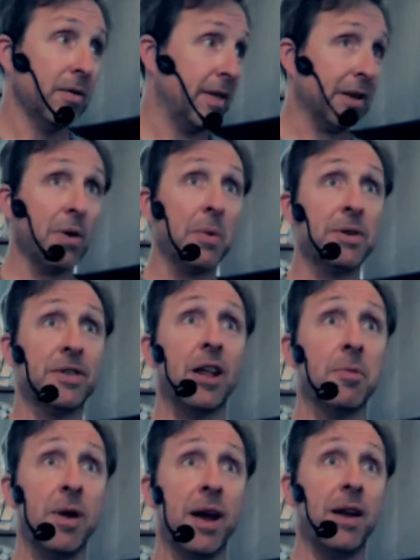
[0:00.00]
That's why we
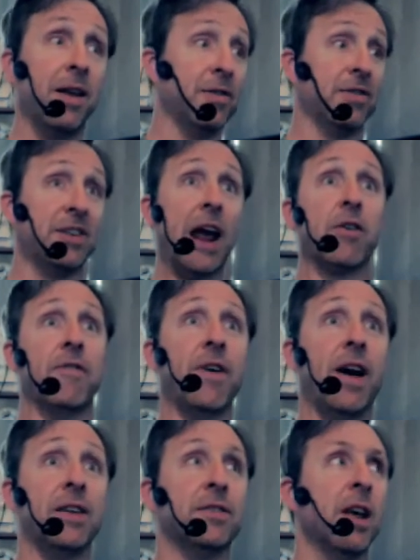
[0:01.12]
celebrate his
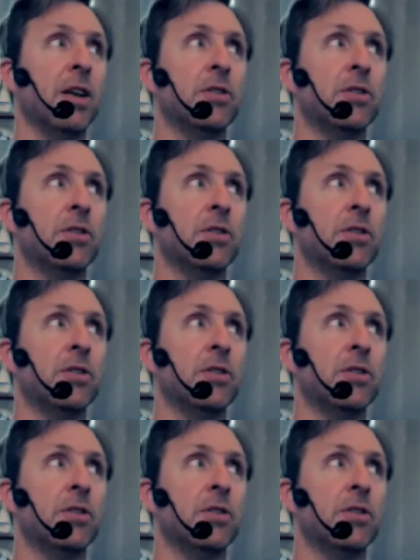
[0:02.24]
sacrifice.